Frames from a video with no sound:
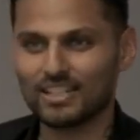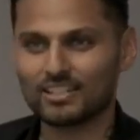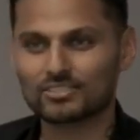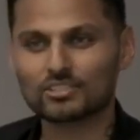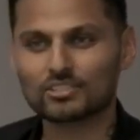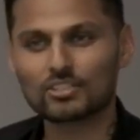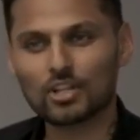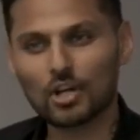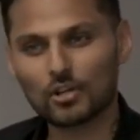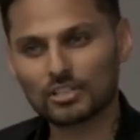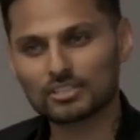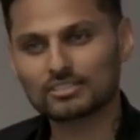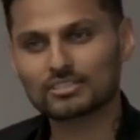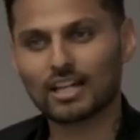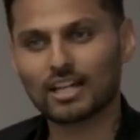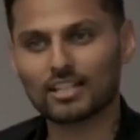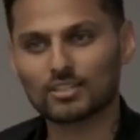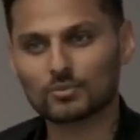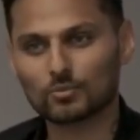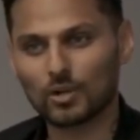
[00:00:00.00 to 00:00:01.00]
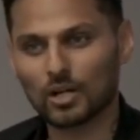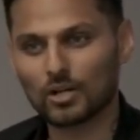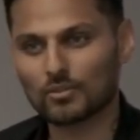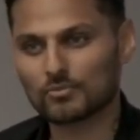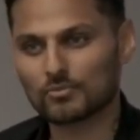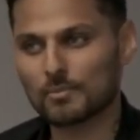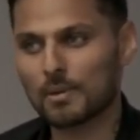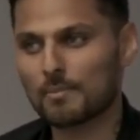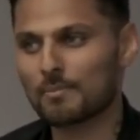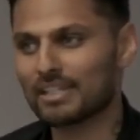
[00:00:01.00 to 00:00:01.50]
So notice that as well.
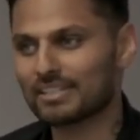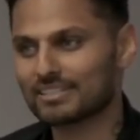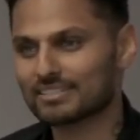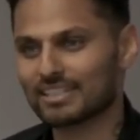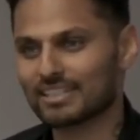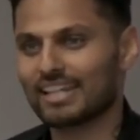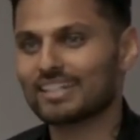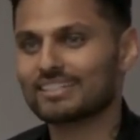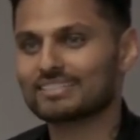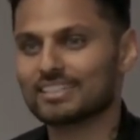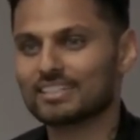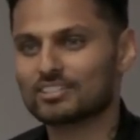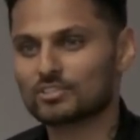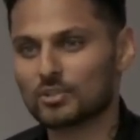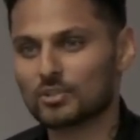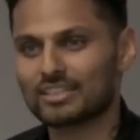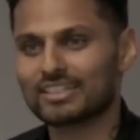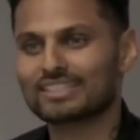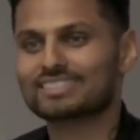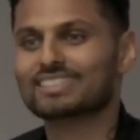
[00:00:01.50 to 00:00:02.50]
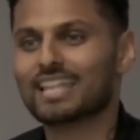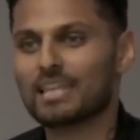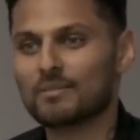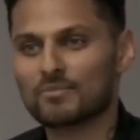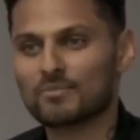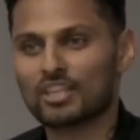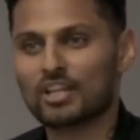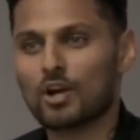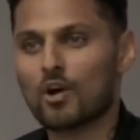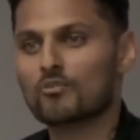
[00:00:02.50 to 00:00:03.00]
Remember, insanity is doing the same
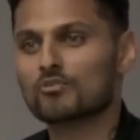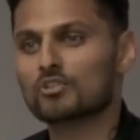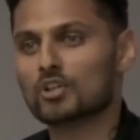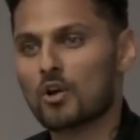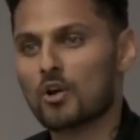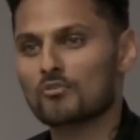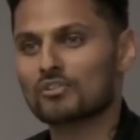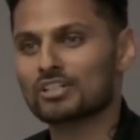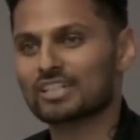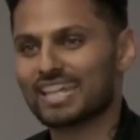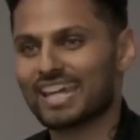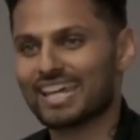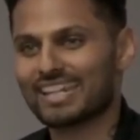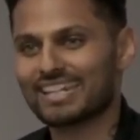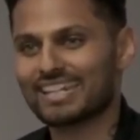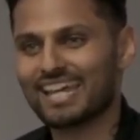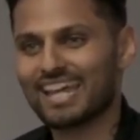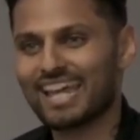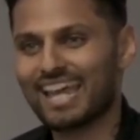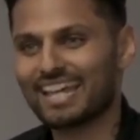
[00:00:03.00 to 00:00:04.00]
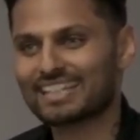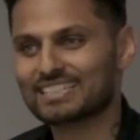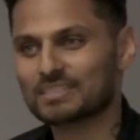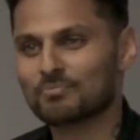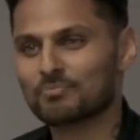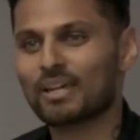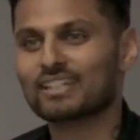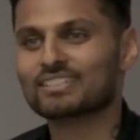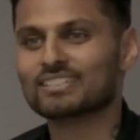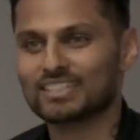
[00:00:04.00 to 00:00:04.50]
thing over and over again,
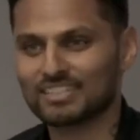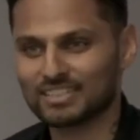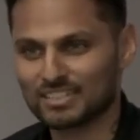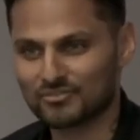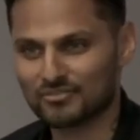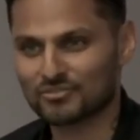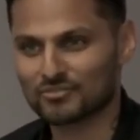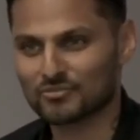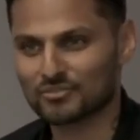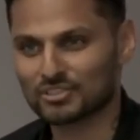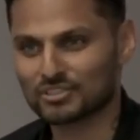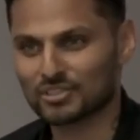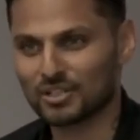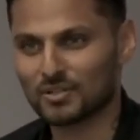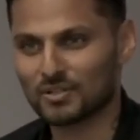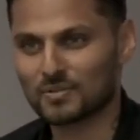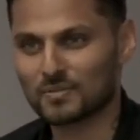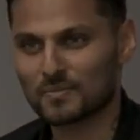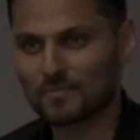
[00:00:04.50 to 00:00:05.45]
expecting a different result.